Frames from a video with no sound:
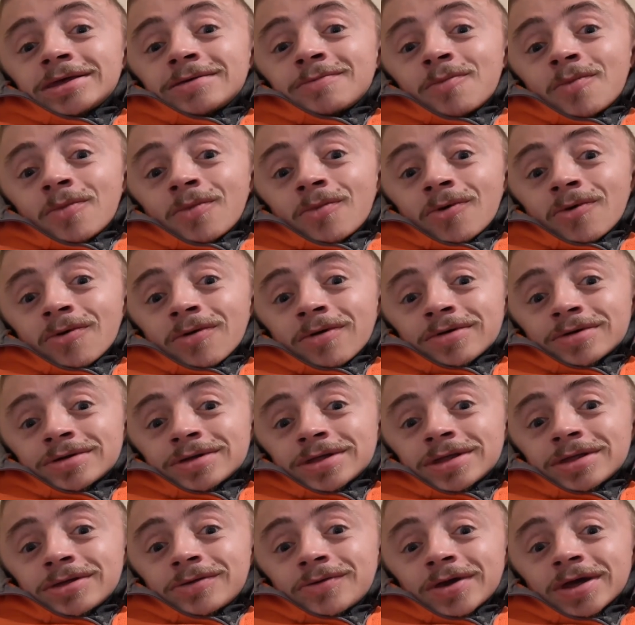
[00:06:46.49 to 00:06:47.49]
more
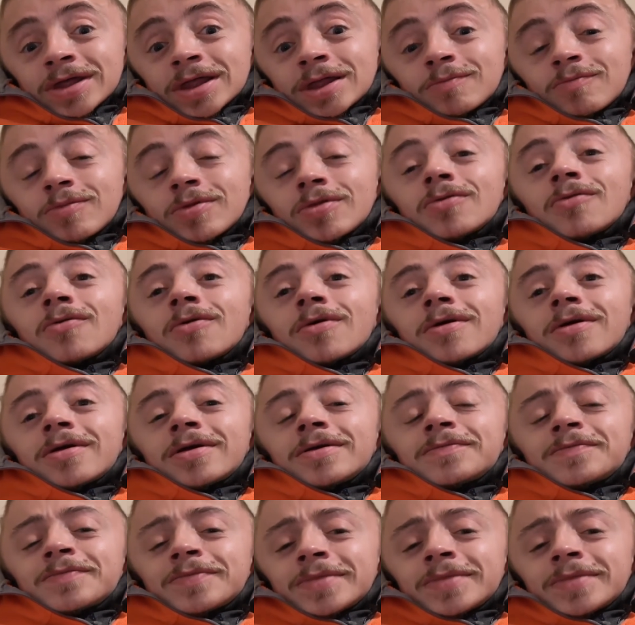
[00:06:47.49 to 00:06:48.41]
to explore.